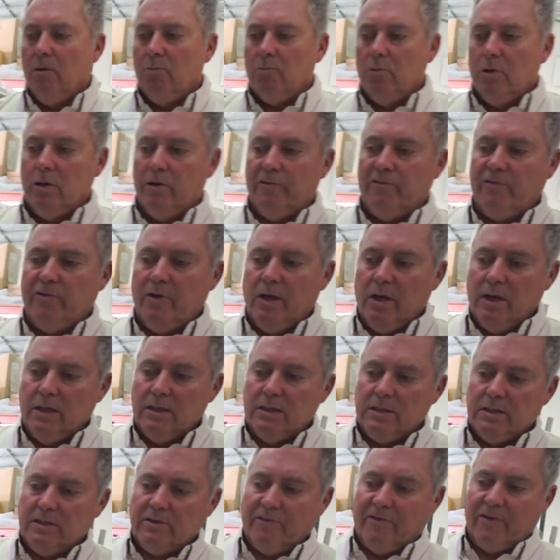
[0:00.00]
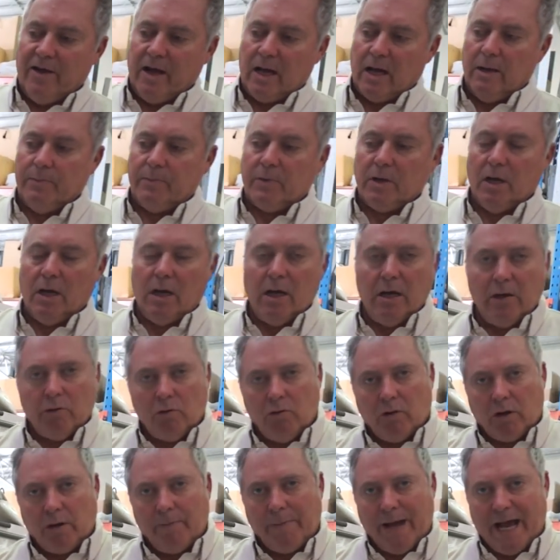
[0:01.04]
we've developed
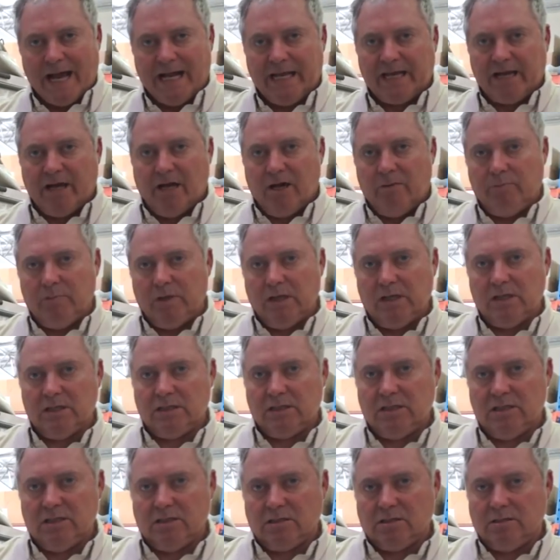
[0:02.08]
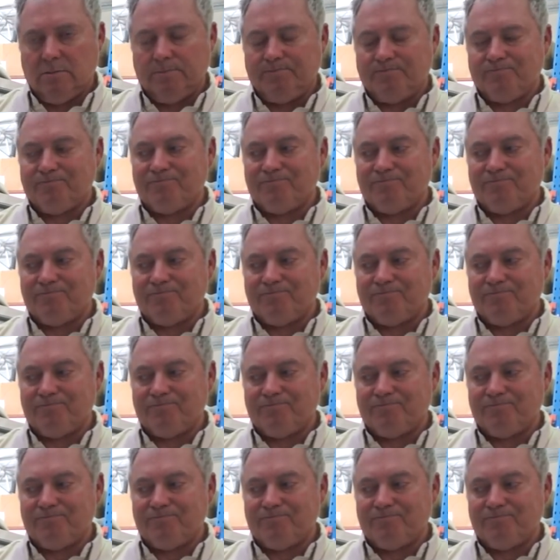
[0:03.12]
an automatic opening system.